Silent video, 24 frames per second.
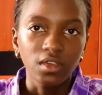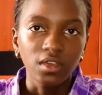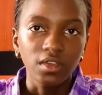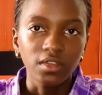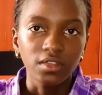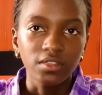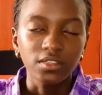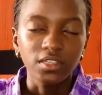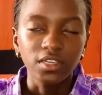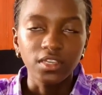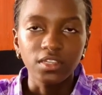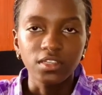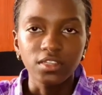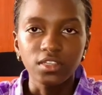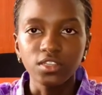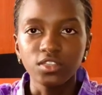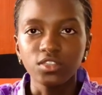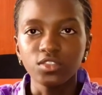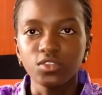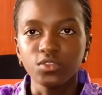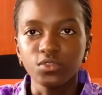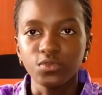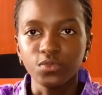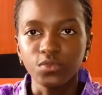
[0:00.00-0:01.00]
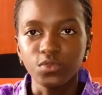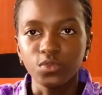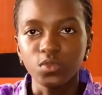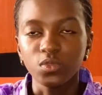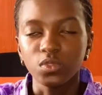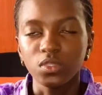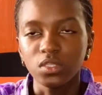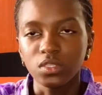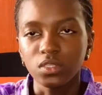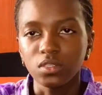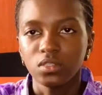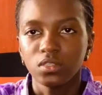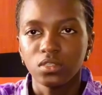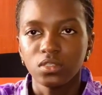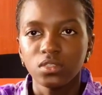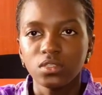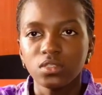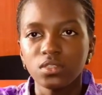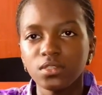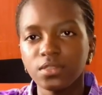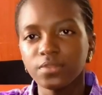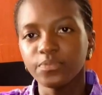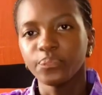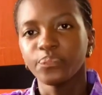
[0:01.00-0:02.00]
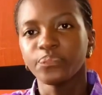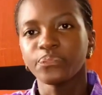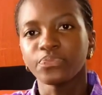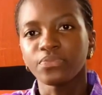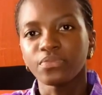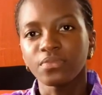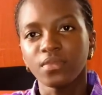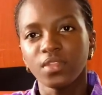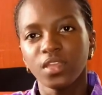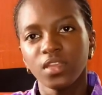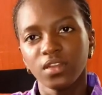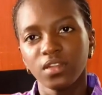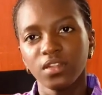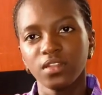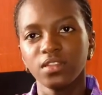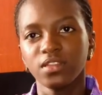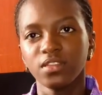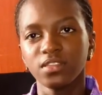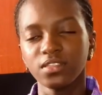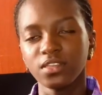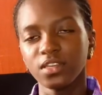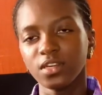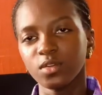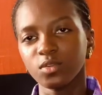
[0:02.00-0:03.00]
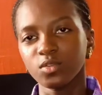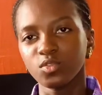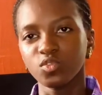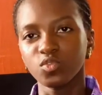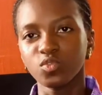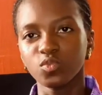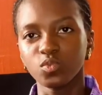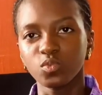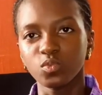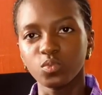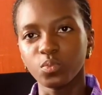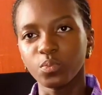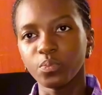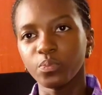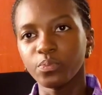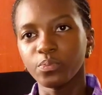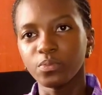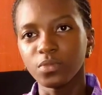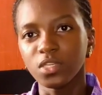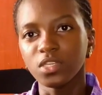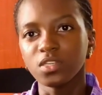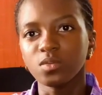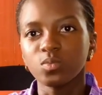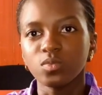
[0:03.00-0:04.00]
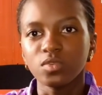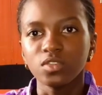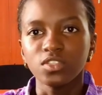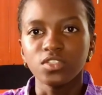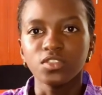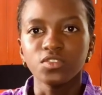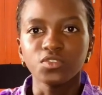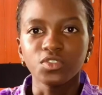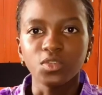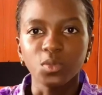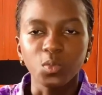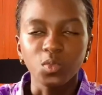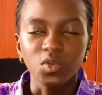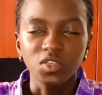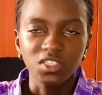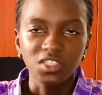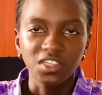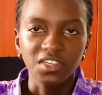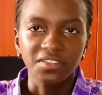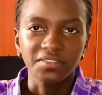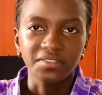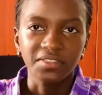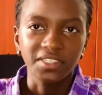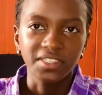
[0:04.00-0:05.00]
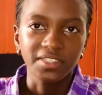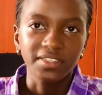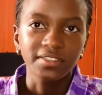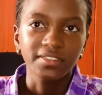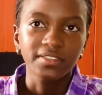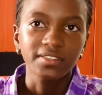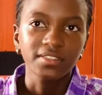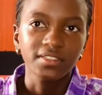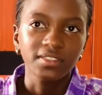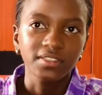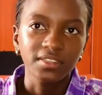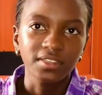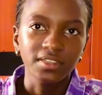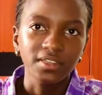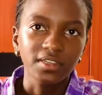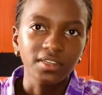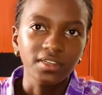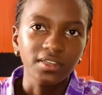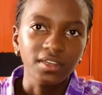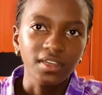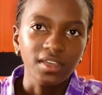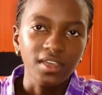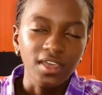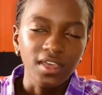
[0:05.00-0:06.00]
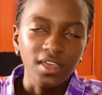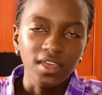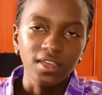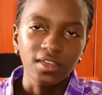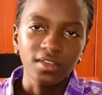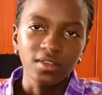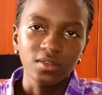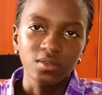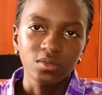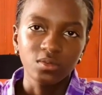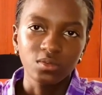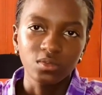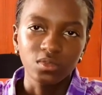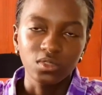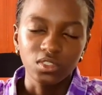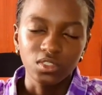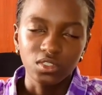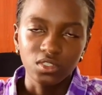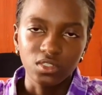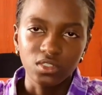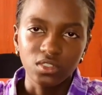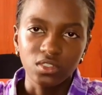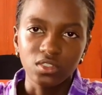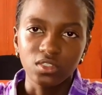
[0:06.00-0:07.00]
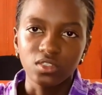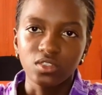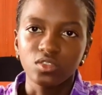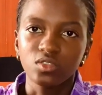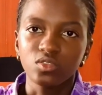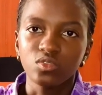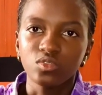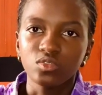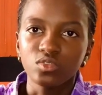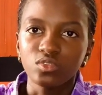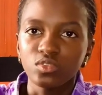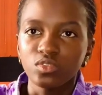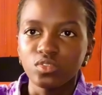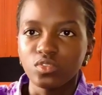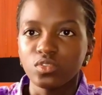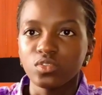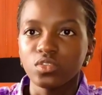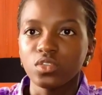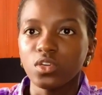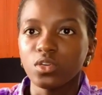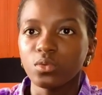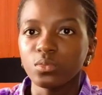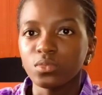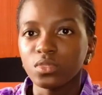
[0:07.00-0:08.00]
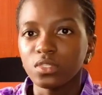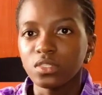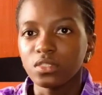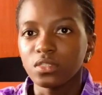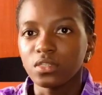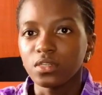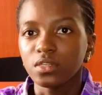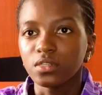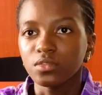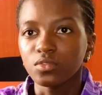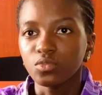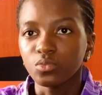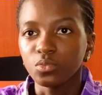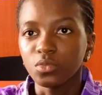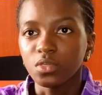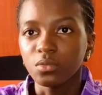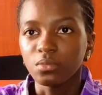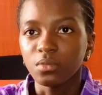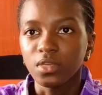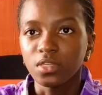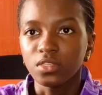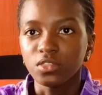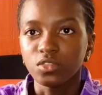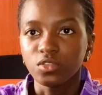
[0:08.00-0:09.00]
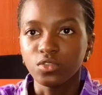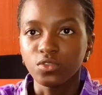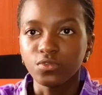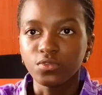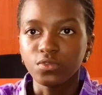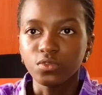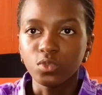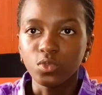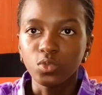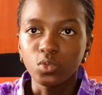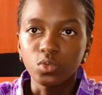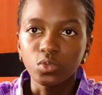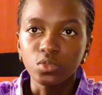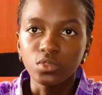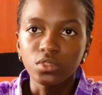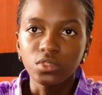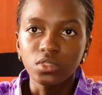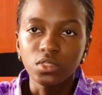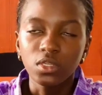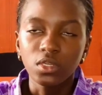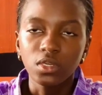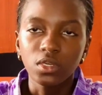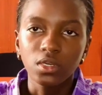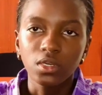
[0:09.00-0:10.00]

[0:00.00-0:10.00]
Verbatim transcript: and I learned a few things. I learned how to make money from what I learned which is use social media to make myself known